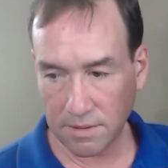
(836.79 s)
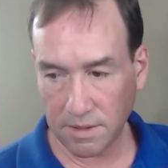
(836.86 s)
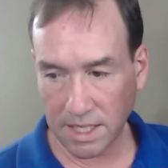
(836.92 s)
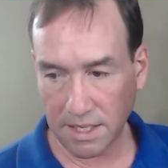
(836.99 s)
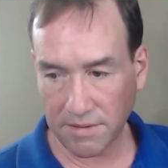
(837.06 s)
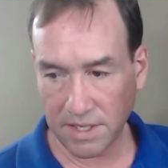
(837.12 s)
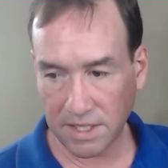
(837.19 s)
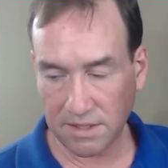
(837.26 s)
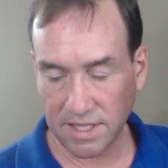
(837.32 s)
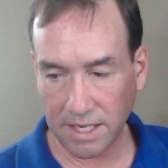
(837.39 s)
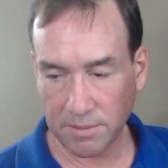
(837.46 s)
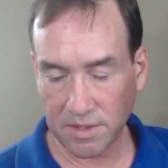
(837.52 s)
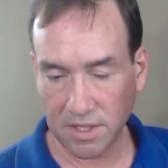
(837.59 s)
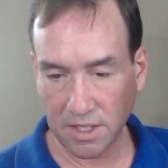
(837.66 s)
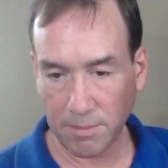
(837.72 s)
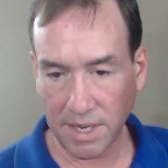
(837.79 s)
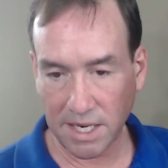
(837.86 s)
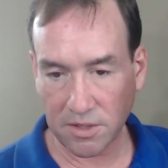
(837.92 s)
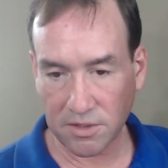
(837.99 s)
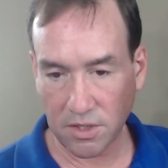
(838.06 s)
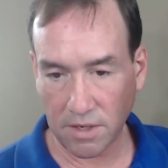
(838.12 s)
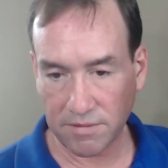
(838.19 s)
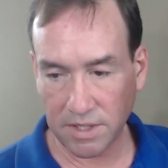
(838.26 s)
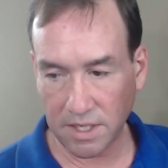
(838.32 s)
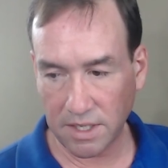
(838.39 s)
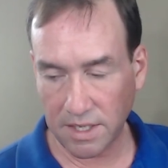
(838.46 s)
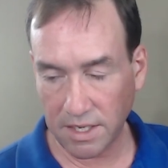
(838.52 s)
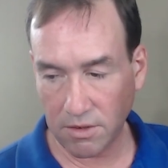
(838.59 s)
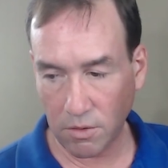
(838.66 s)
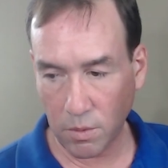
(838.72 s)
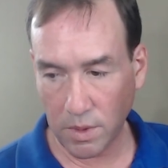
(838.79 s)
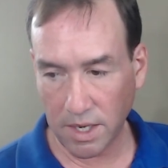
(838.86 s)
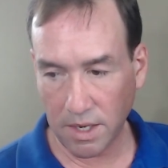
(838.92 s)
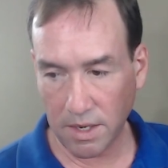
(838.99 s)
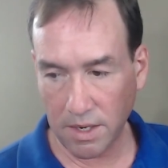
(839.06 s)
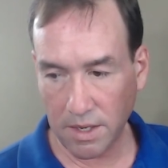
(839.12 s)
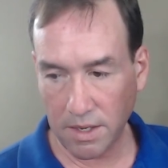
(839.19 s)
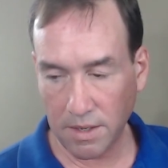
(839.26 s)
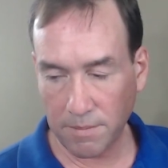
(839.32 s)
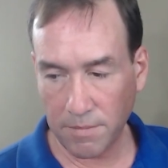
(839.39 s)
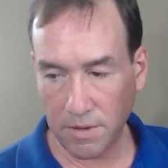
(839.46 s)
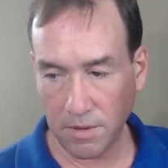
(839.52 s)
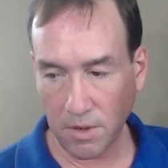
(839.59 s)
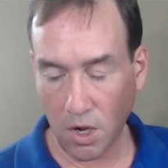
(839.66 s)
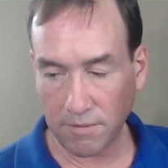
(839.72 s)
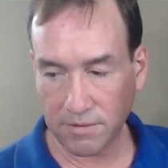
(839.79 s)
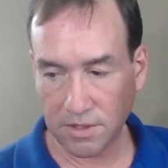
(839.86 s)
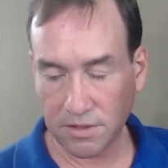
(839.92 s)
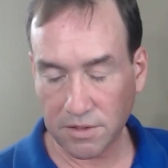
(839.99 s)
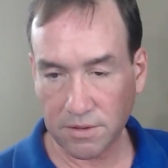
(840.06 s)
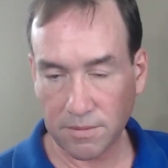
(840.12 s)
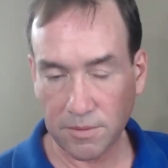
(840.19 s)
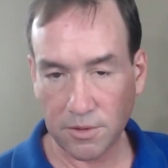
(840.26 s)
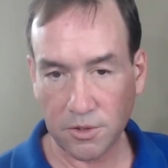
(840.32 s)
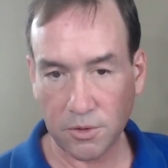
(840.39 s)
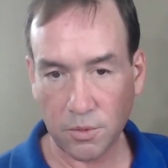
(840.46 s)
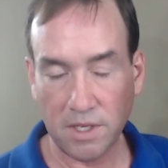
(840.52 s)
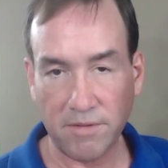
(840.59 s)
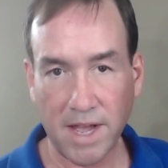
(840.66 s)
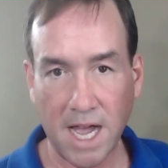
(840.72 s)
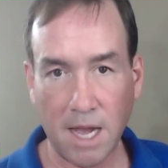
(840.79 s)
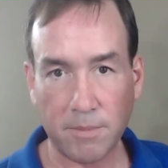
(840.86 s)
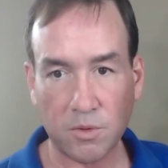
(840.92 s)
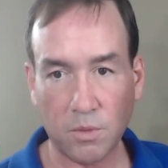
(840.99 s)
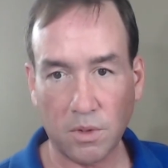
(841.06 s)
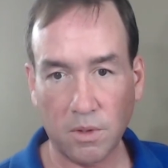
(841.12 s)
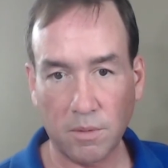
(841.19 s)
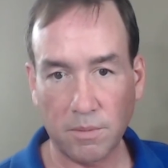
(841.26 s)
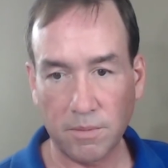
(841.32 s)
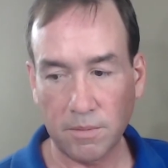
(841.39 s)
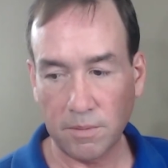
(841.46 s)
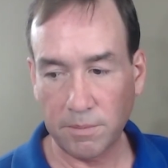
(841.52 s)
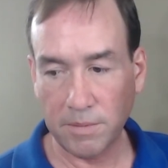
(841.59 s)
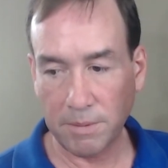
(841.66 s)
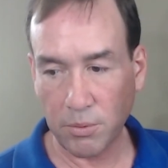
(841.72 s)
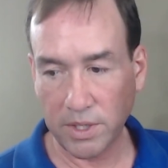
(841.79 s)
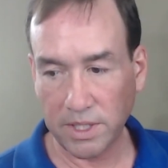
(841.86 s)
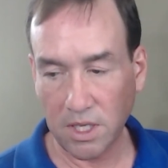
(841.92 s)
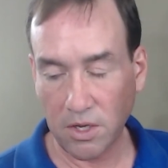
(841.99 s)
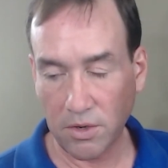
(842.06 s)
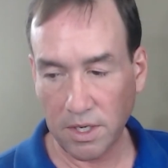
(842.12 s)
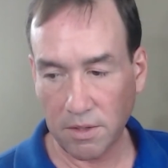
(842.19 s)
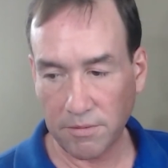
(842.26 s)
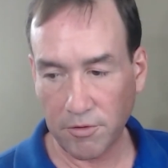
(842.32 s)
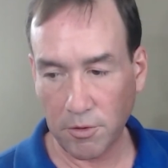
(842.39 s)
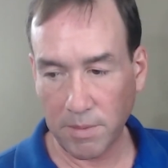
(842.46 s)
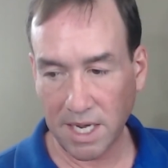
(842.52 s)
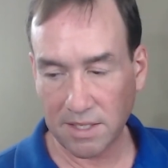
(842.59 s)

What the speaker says: Like I think Samsung and Microsoft did a deal where the Office suite of apps will be preloaded if you buy